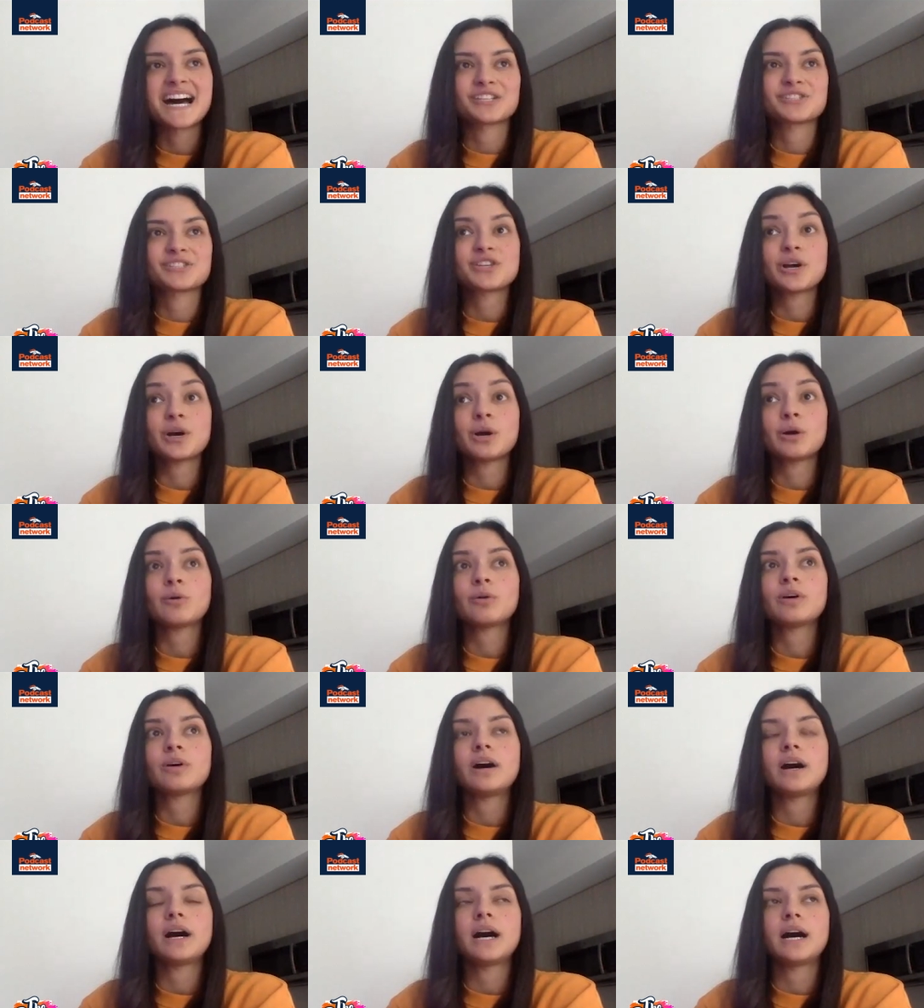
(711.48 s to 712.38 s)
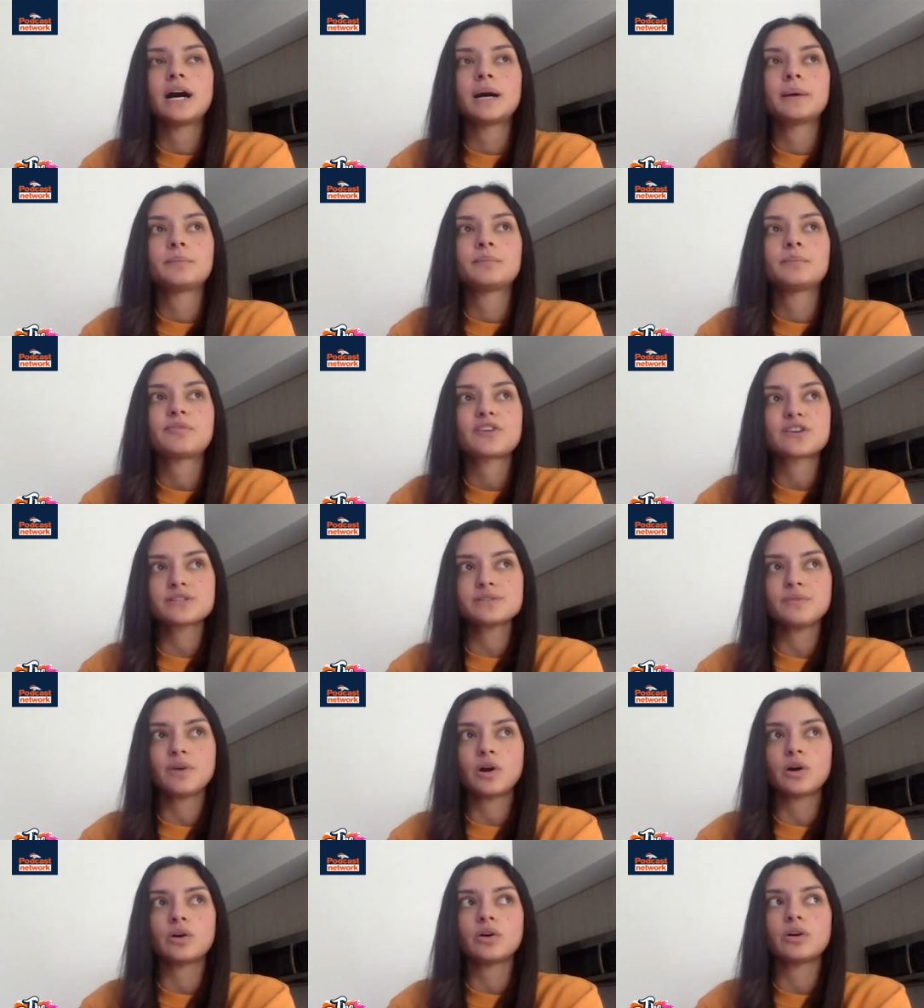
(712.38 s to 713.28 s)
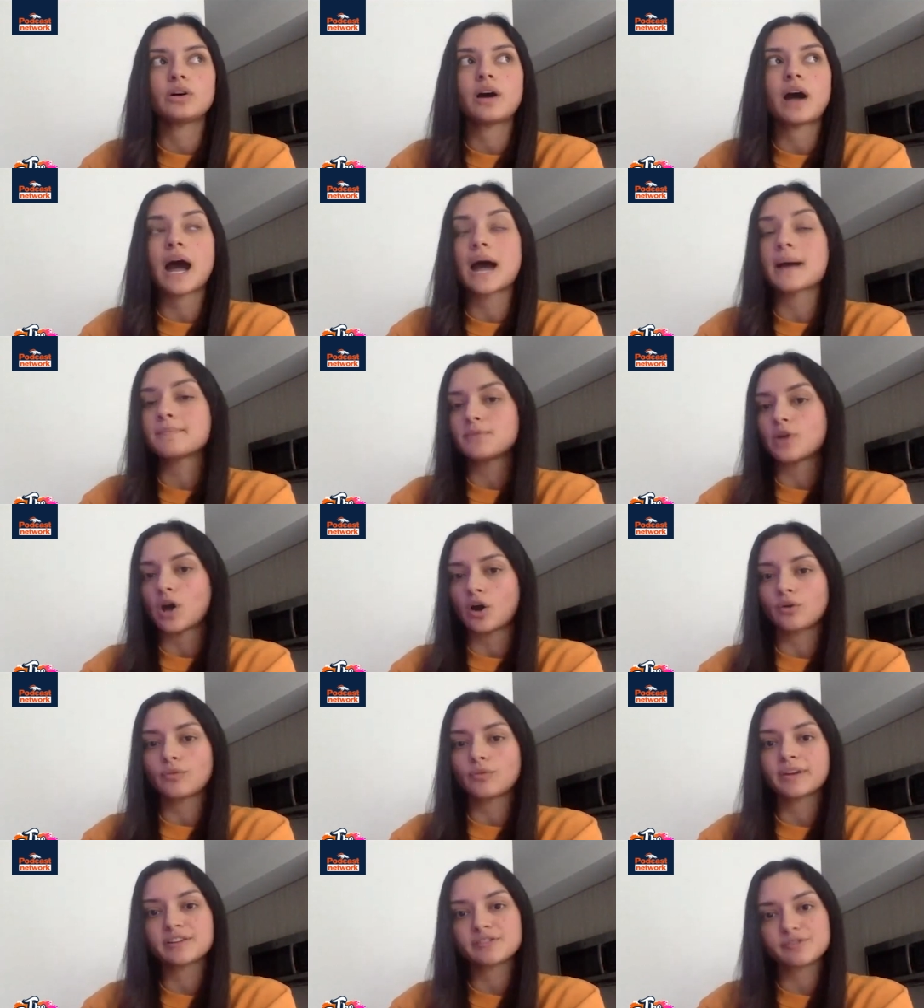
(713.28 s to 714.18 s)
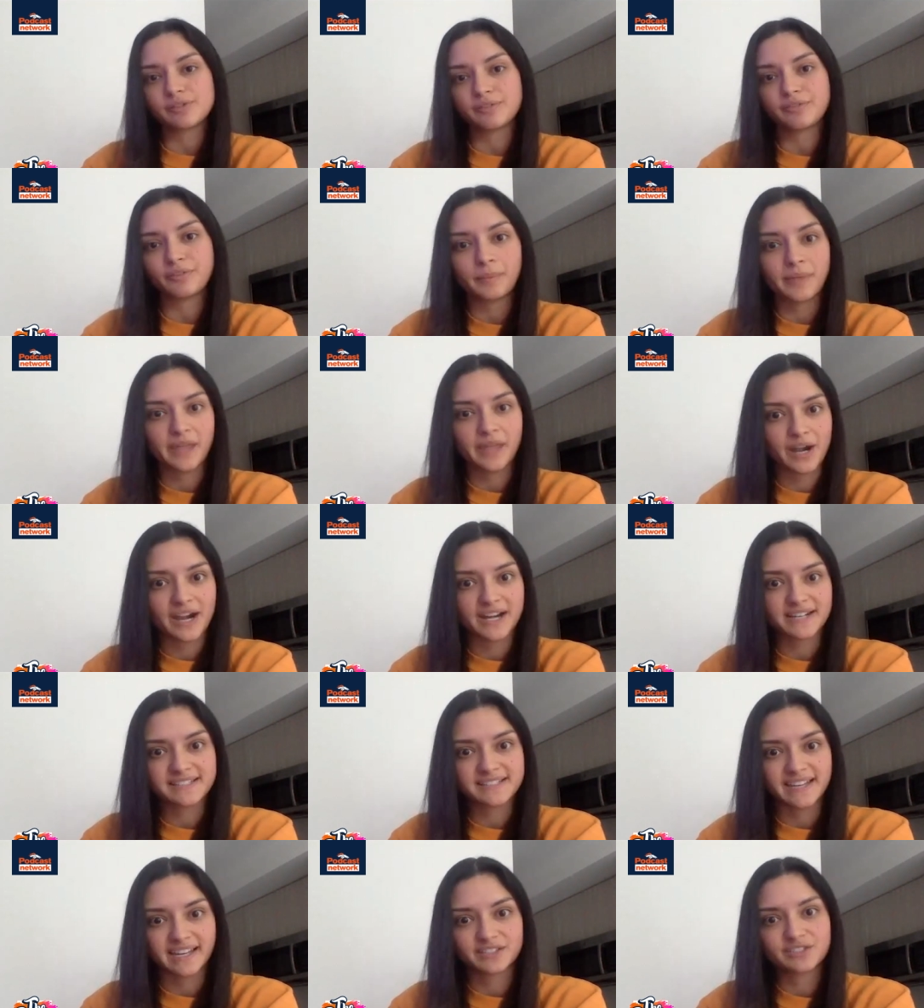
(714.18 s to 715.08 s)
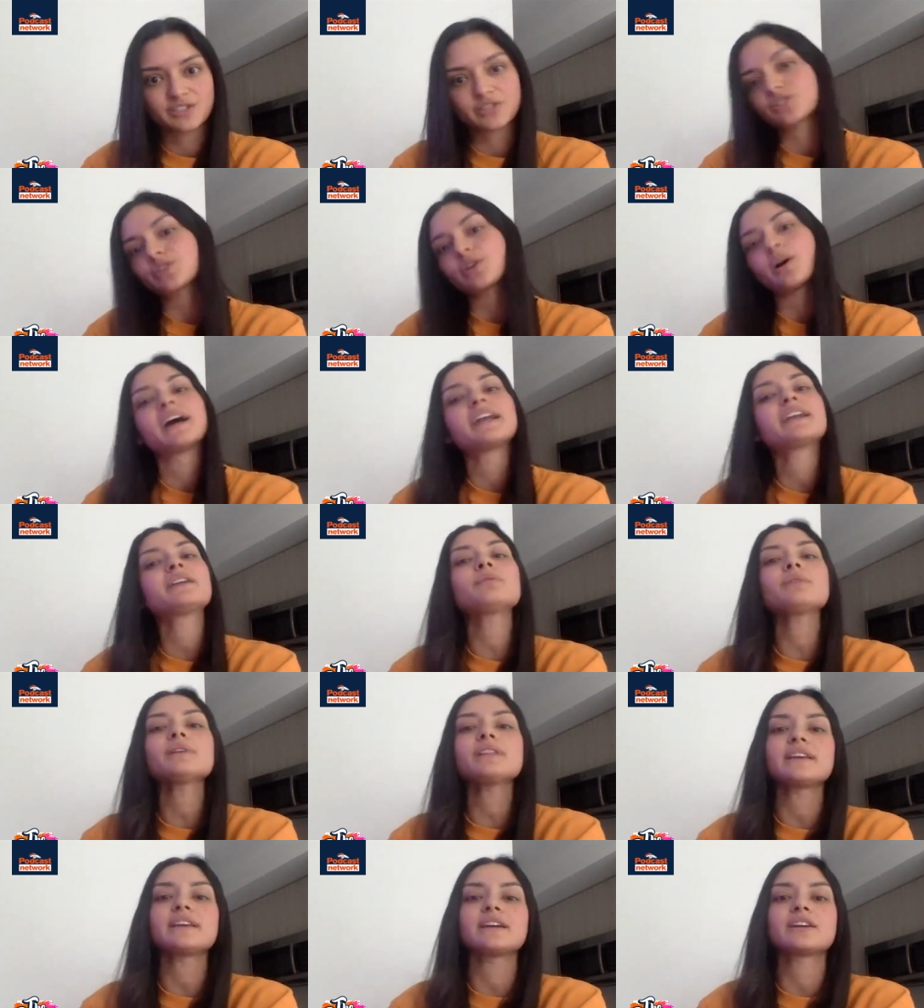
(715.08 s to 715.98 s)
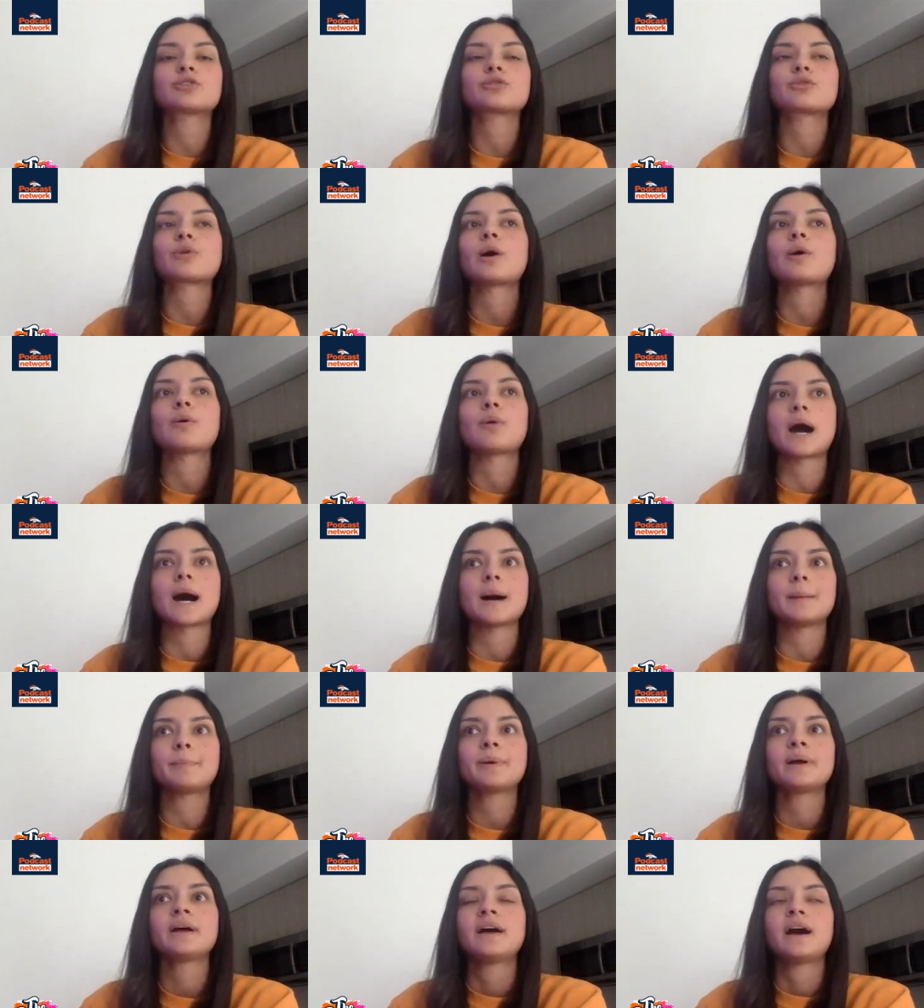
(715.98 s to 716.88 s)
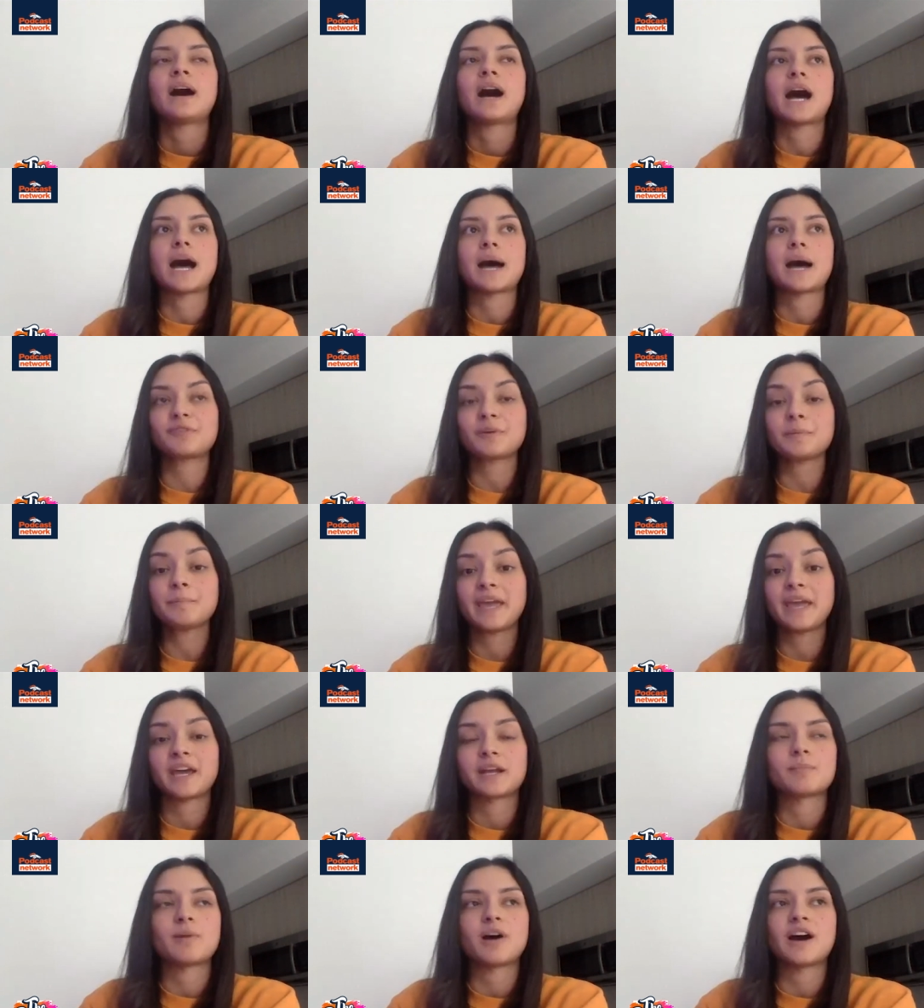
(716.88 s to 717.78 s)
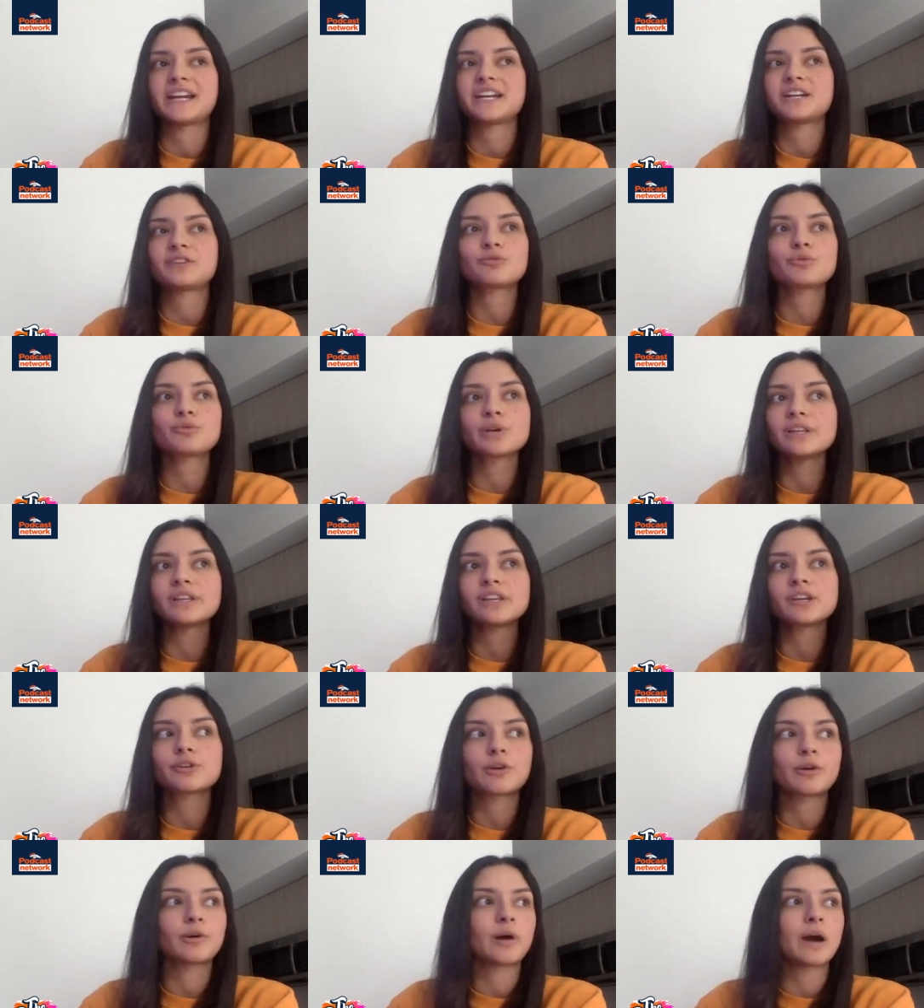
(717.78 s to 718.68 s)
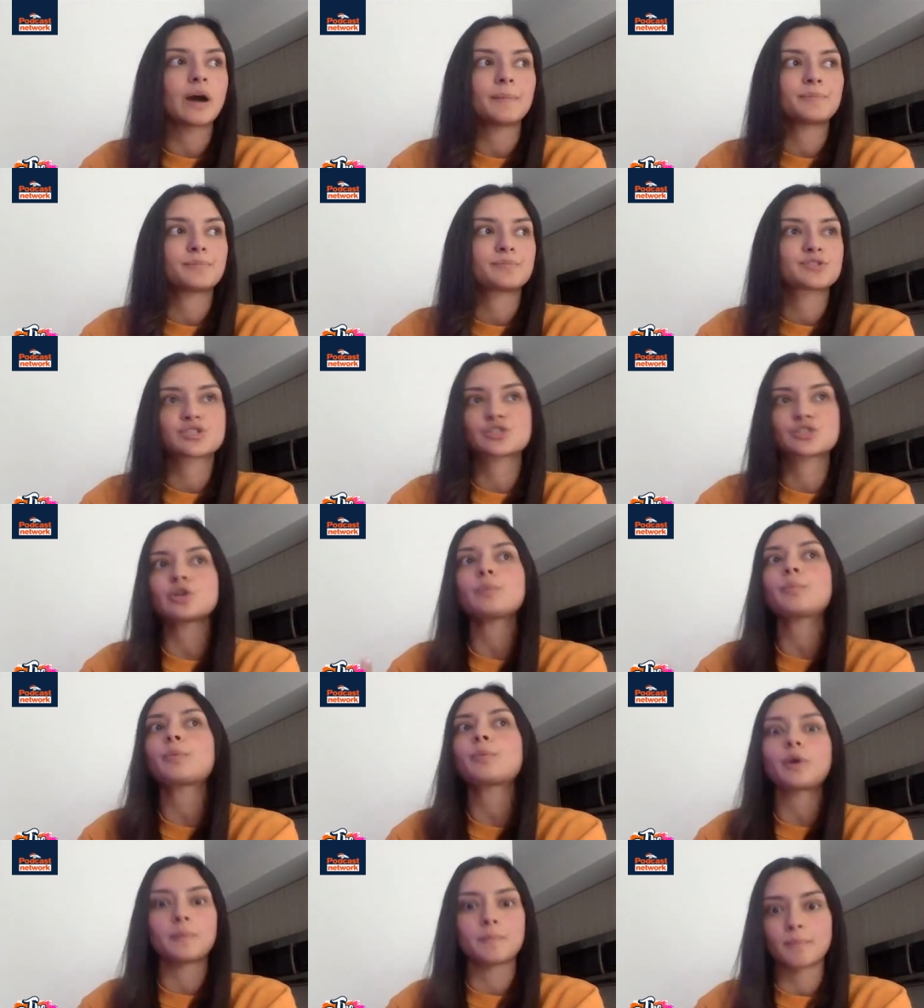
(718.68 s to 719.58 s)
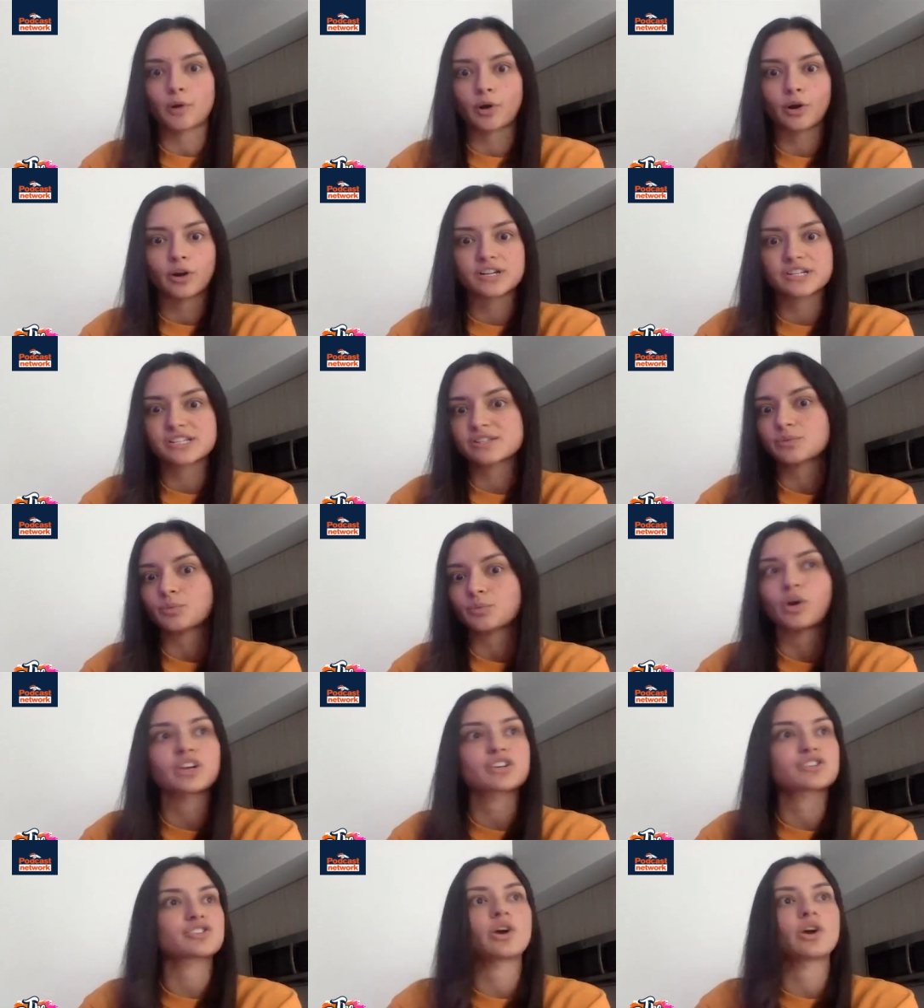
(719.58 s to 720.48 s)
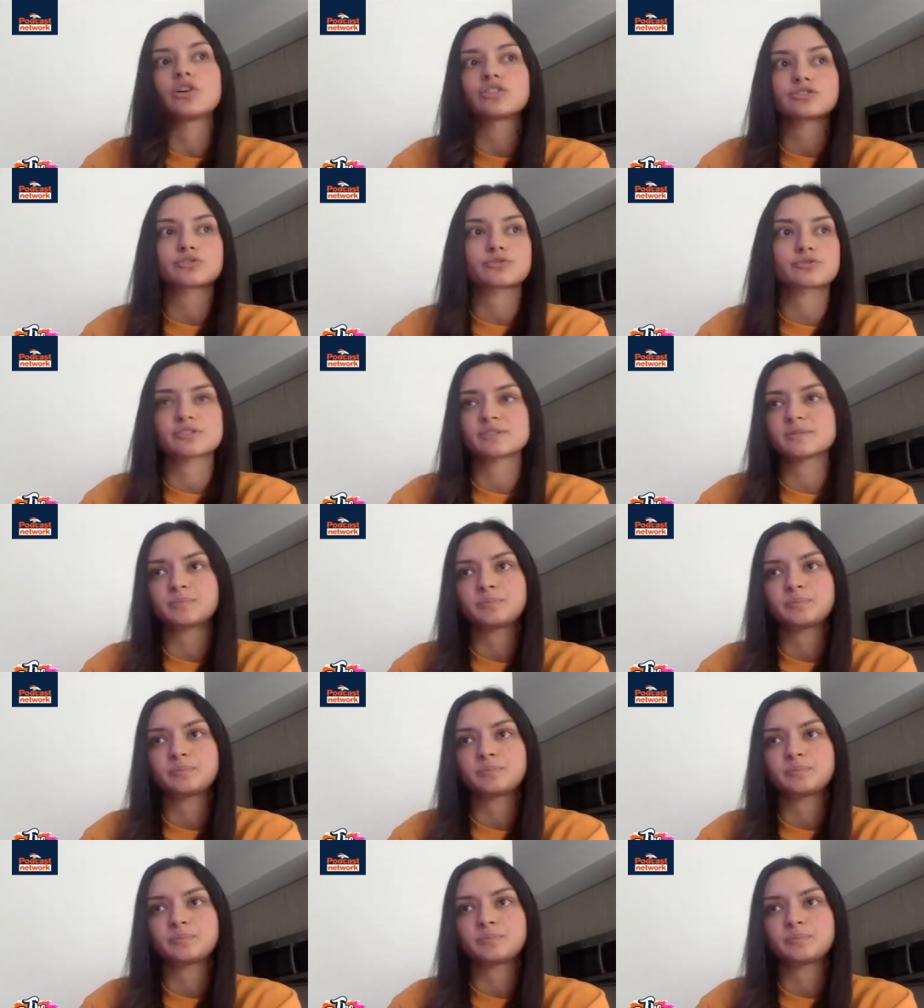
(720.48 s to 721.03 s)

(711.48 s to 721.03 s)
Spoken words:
So, first of all, I'm not originally from the United States. So I didn't really grow up. I'm from Panama. I didn't really grow up super immersed watching all sorts